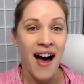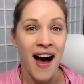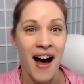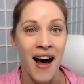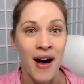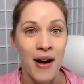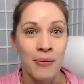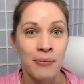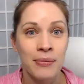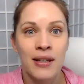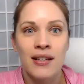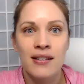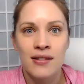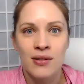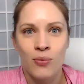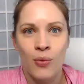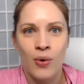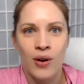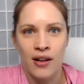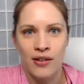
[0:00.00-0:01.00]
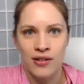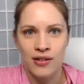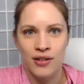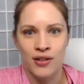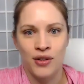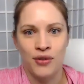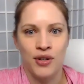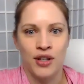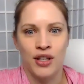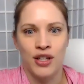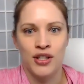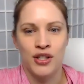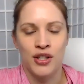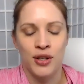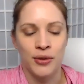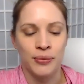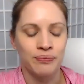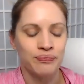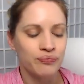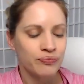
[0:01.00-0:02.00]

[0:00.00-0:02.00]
am because um, what else are you going to do